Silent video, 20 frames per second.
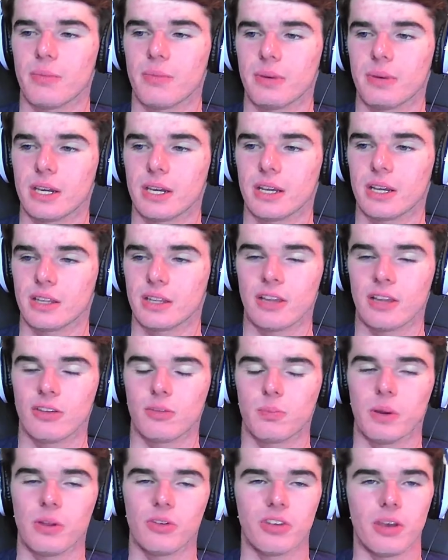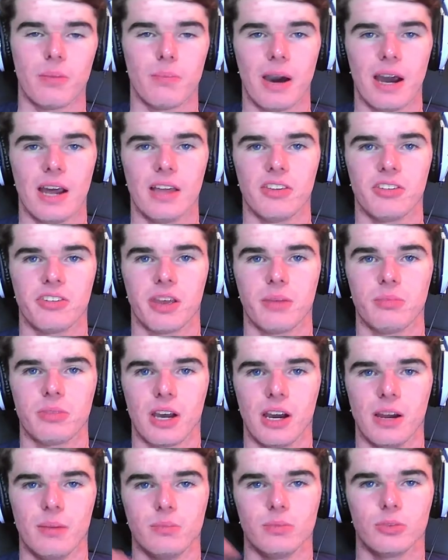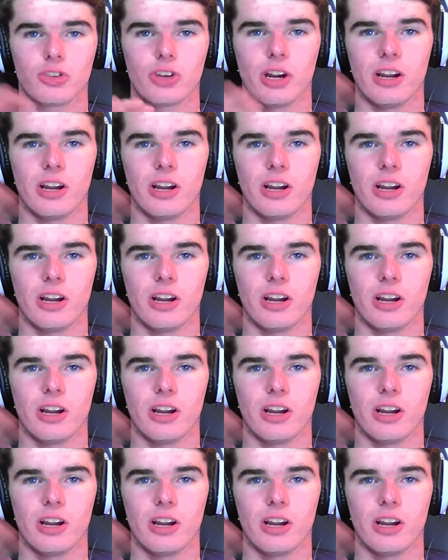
Let's both say bye at the same time. Trans.